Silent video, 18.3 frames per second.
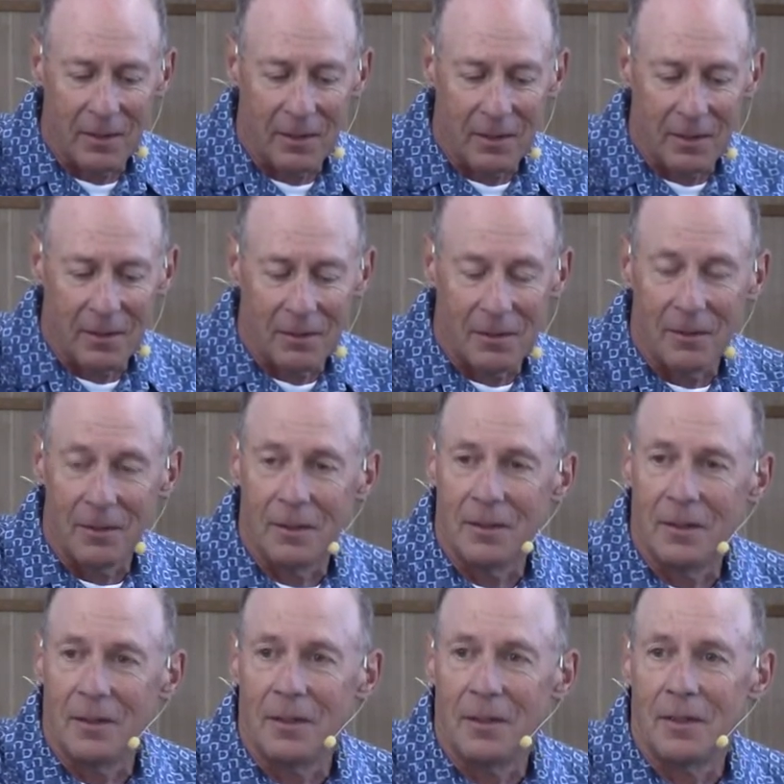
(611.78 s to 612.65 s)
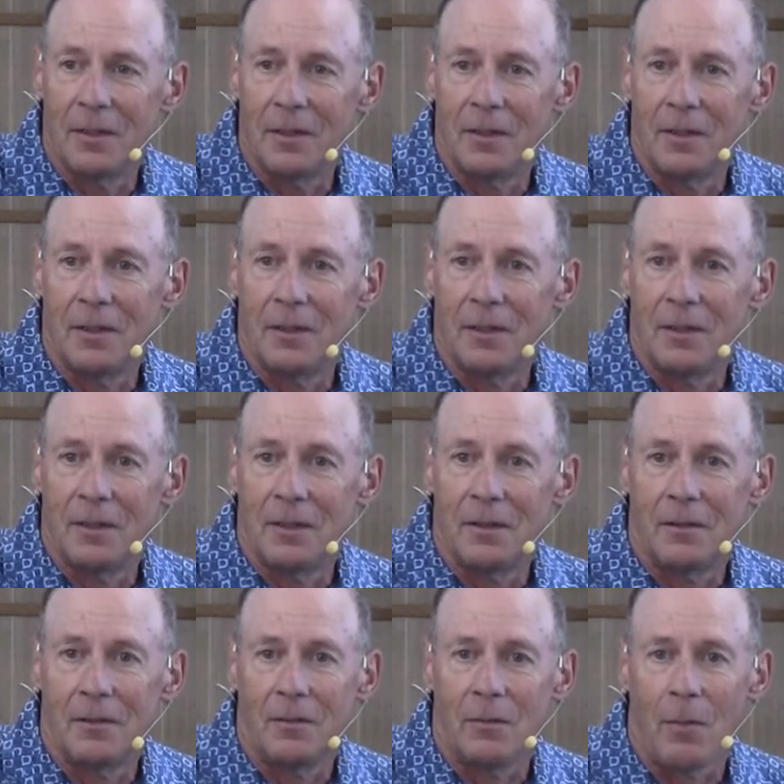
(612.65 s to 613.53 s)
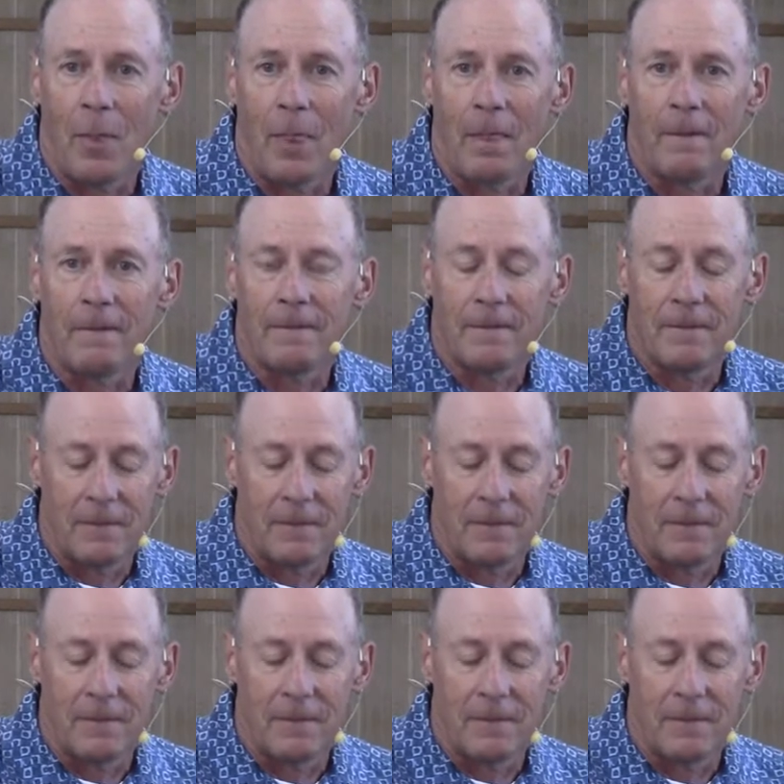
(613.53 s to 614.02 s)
Nothing is said.